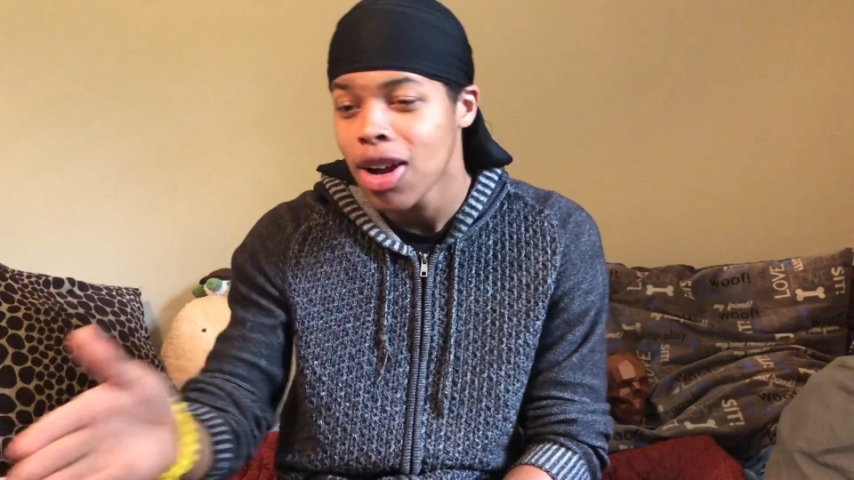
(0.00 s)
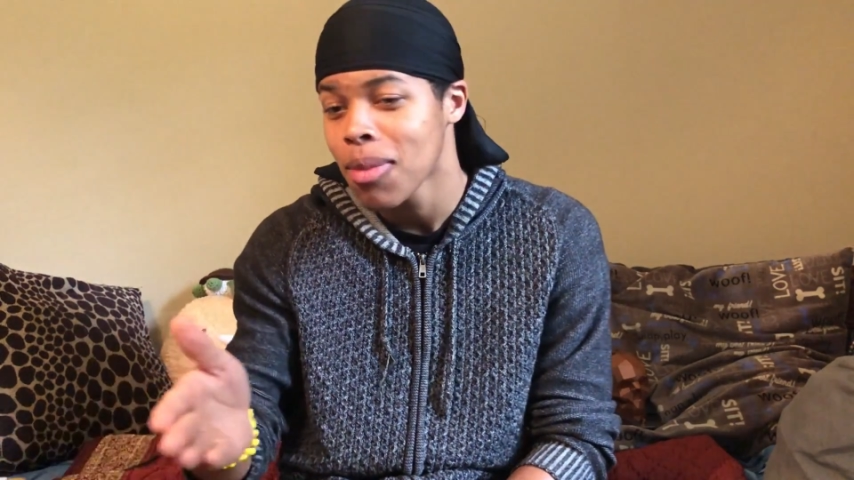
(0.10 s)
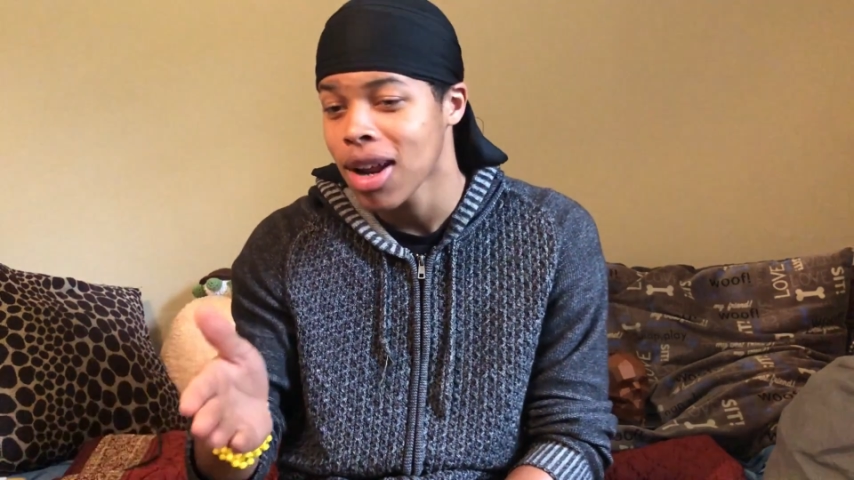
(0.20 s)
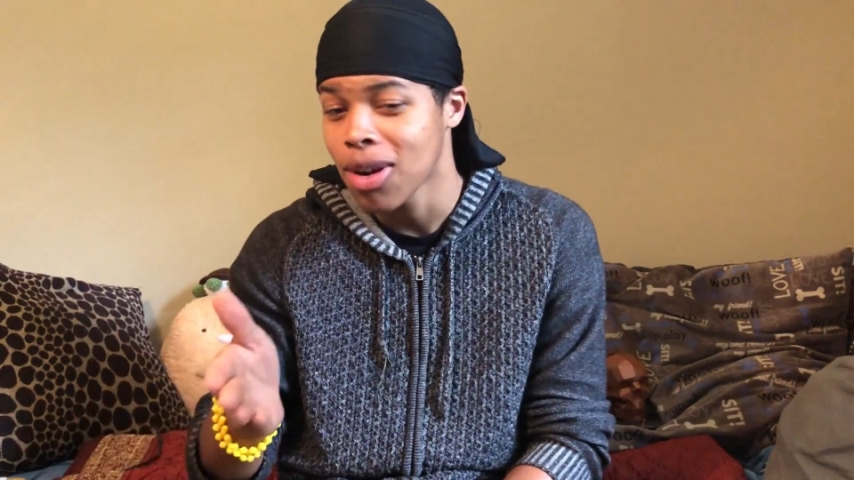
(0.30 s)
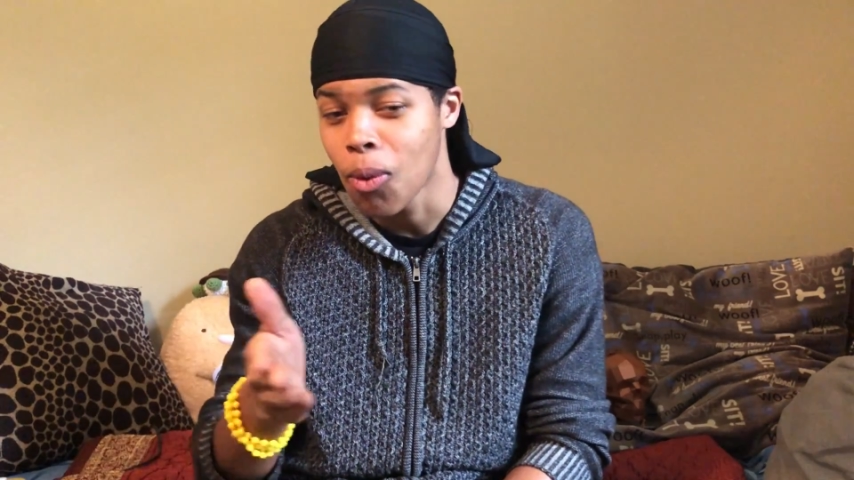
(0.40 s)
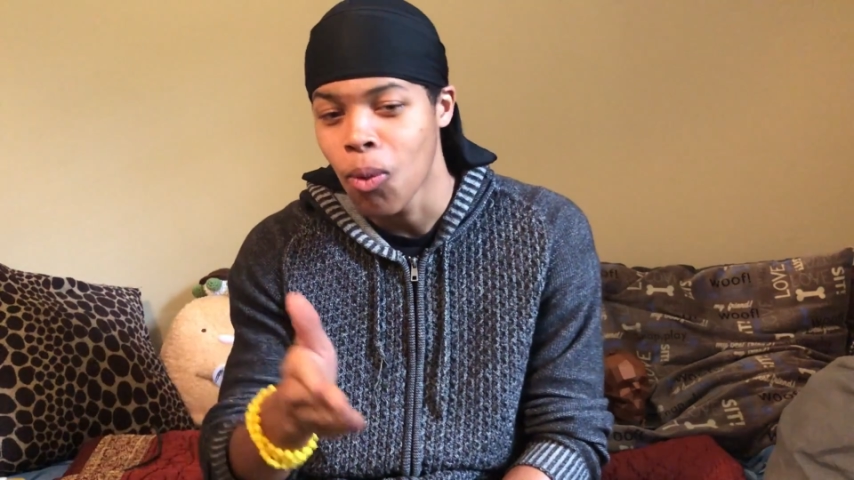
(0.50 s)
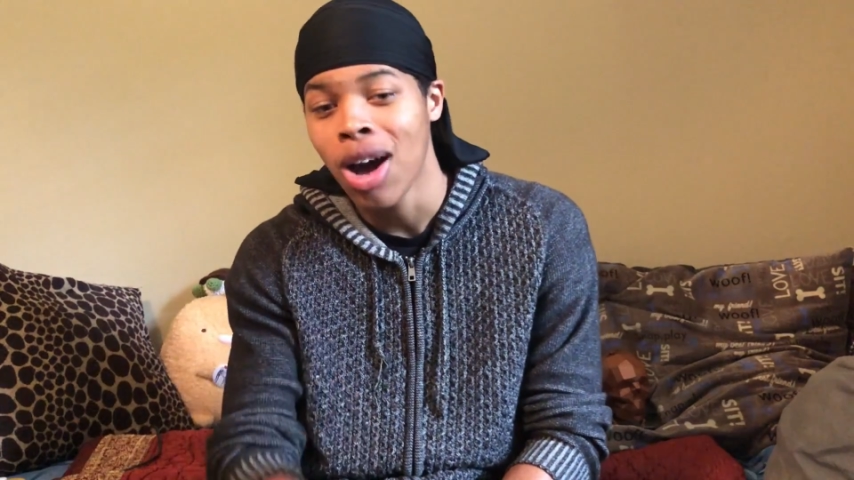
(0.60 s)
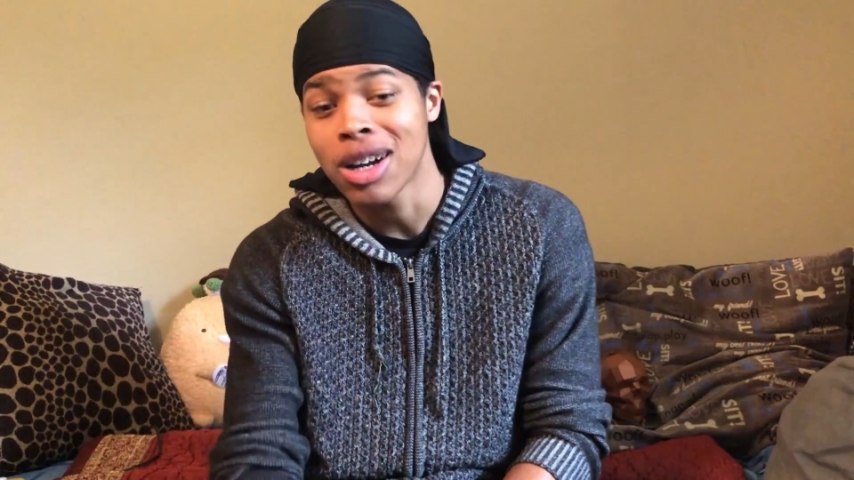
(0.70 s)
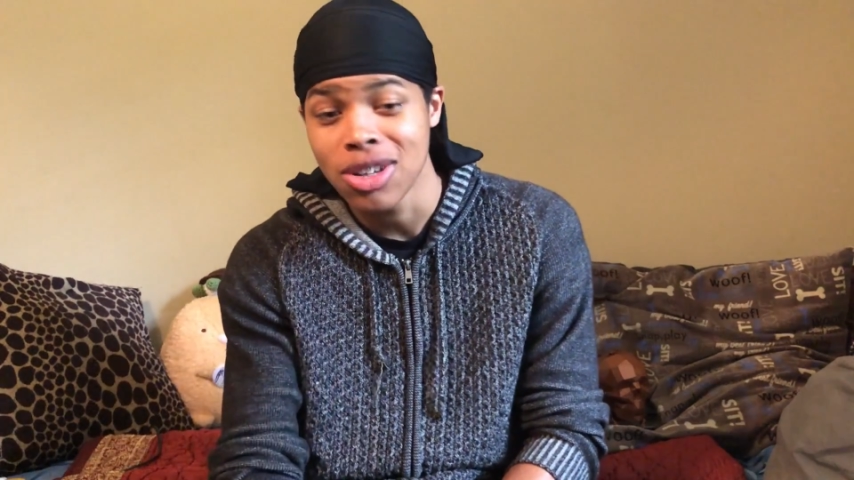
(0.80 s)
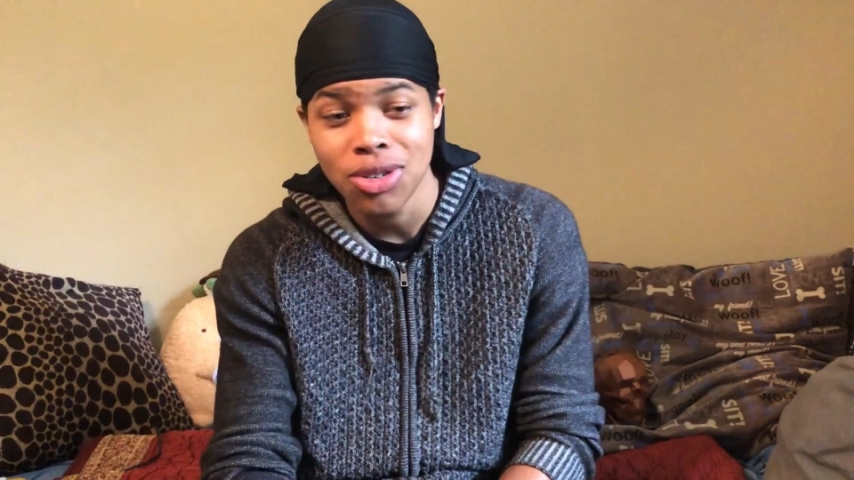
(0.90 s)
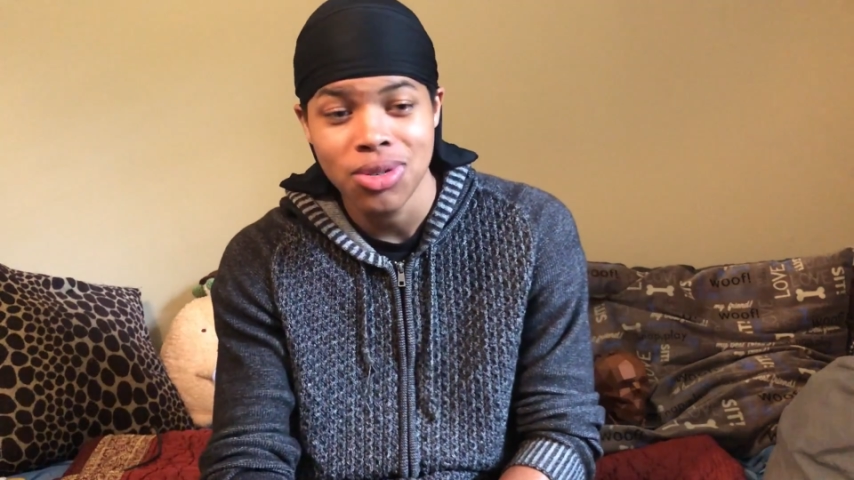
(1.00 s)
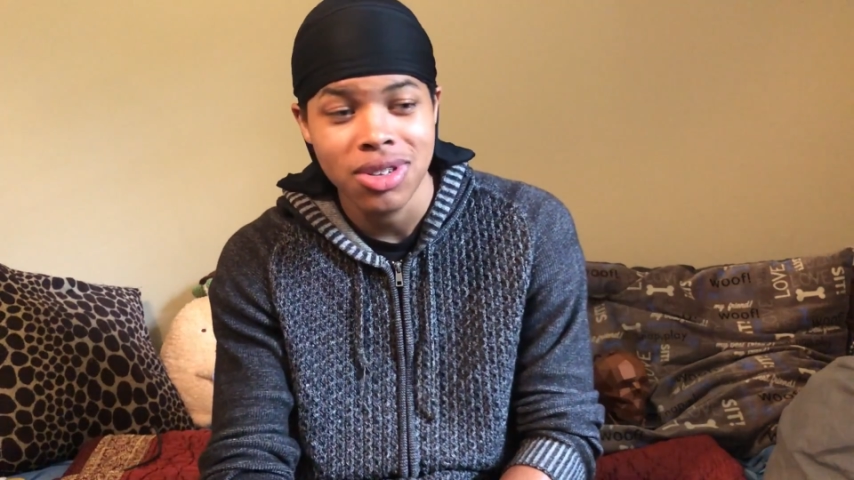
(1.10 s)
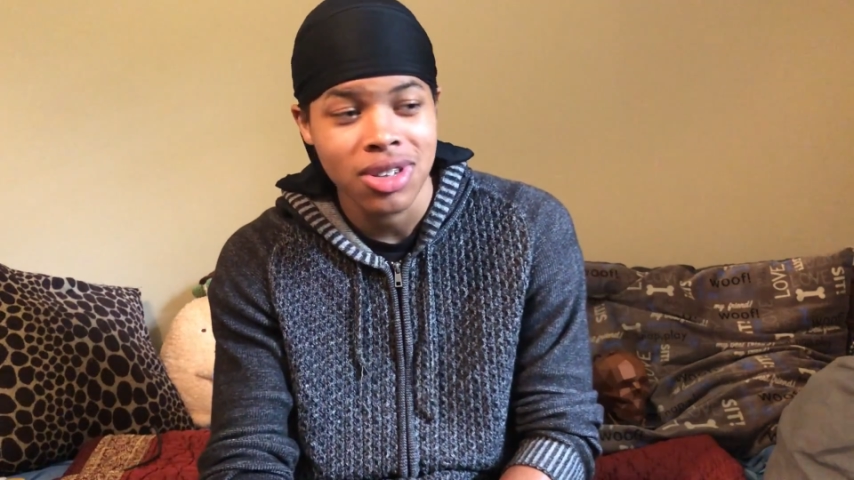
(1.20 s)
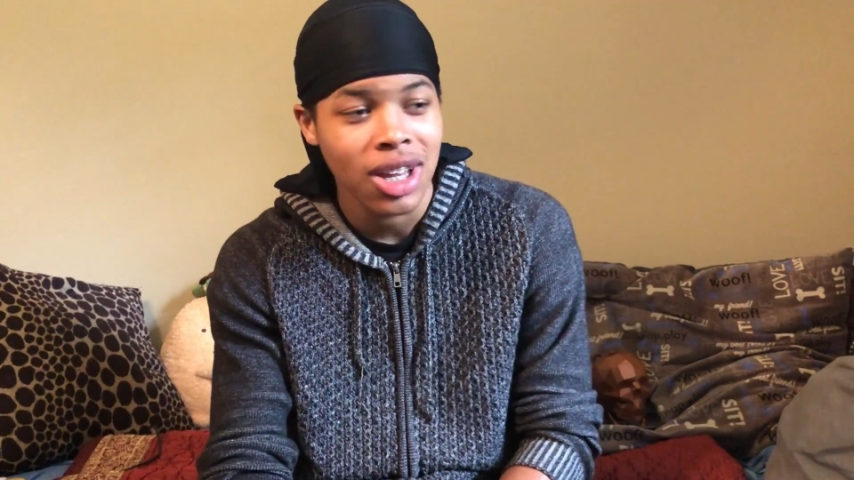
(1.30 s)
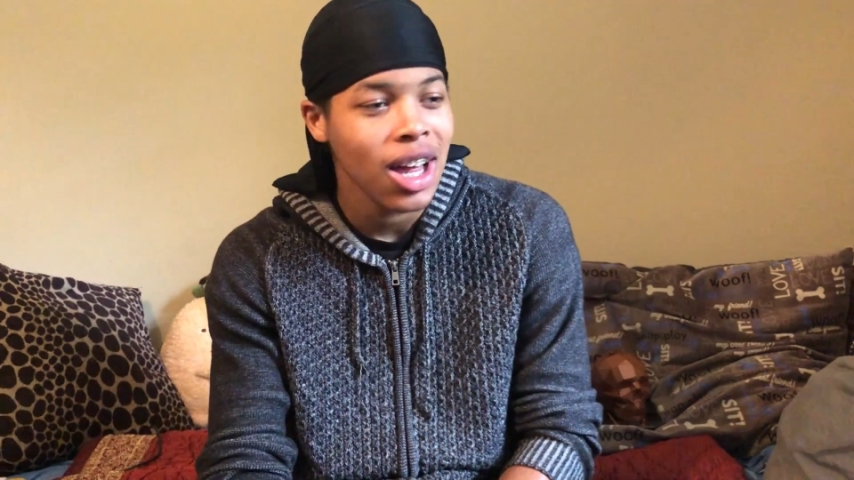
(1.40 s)
but I don't want to do
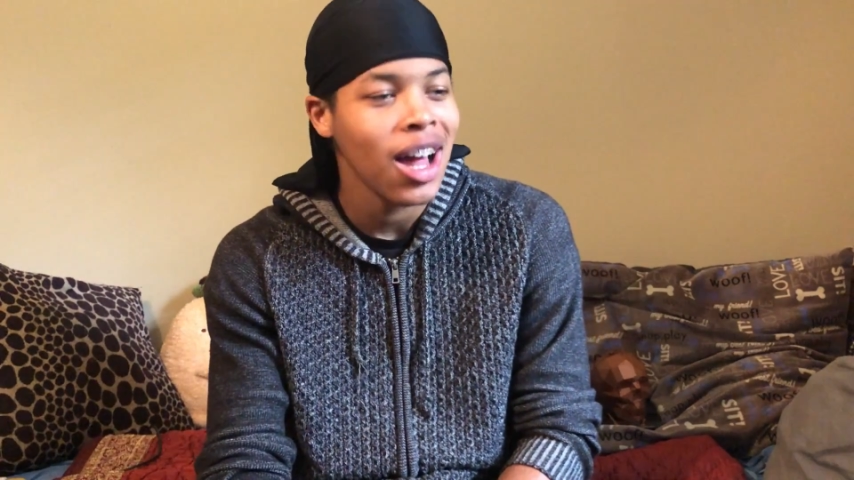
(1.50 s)
it.